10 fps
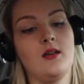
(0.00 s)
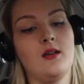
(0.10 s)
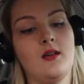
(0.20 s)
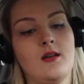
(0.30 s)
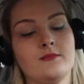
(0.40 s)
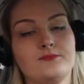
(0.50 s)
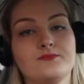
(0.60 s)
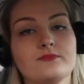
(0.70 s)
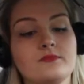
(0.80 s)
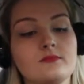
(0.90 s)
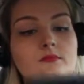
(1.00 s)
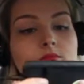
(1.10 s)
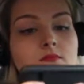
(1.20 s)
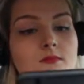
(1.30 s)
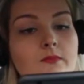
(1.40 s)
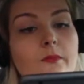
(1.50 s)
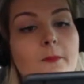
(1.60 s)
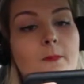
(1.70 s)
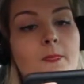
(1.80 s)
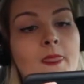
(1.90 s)

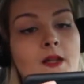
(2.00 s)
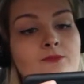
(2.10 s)
(no one is talking)